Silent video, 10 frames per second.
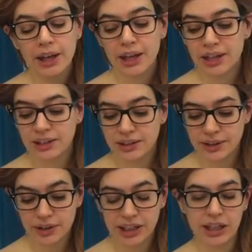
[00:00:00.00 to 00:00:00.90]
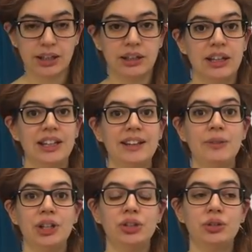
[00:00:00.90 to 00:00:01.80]
And uh, again,
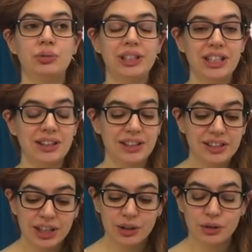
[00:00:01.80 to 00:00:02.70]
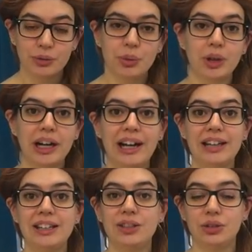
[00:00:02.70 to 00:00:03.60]
when you're reading this kind of morale
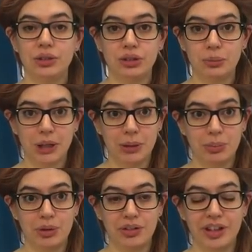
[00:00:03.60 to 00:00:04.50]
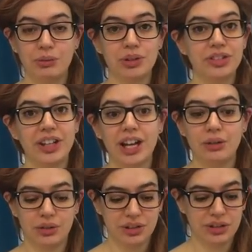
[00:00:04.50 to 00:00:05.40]
in the newspapers, they won't tell
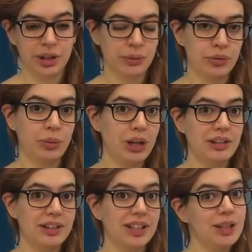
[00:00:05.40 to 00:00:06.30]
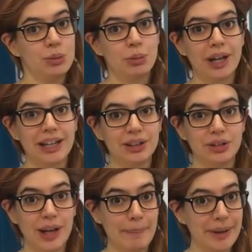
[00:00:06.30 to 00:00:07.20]
you this comes from Les Animaux Malades de
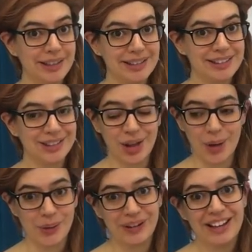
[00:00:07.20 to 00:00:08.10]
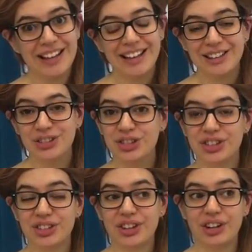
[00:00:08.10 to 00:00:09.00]
la Peste. No, you
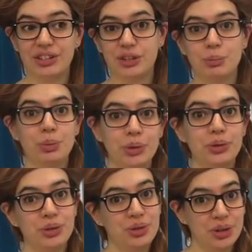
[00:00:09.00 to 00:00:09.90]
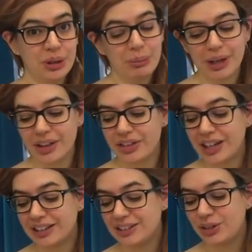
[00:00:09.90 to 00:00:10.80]
just are supposed to know about
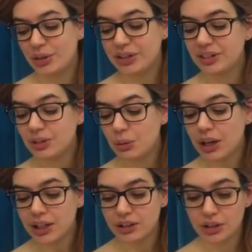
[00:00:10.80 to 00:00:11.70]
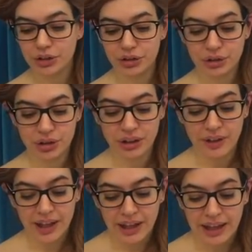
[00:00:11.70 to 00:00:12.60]
that. So this is why culture
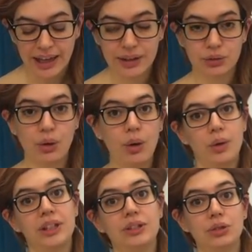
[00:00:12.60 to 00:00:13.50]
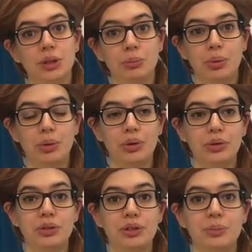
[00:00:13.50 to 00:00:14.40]
as a whole is so
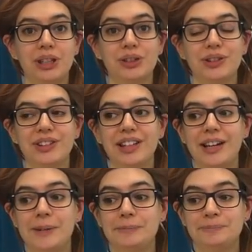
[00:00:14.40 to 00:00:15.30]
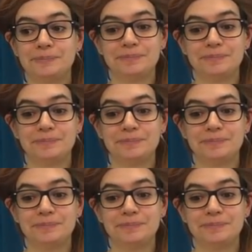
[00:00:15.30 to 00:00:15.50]
important, because um,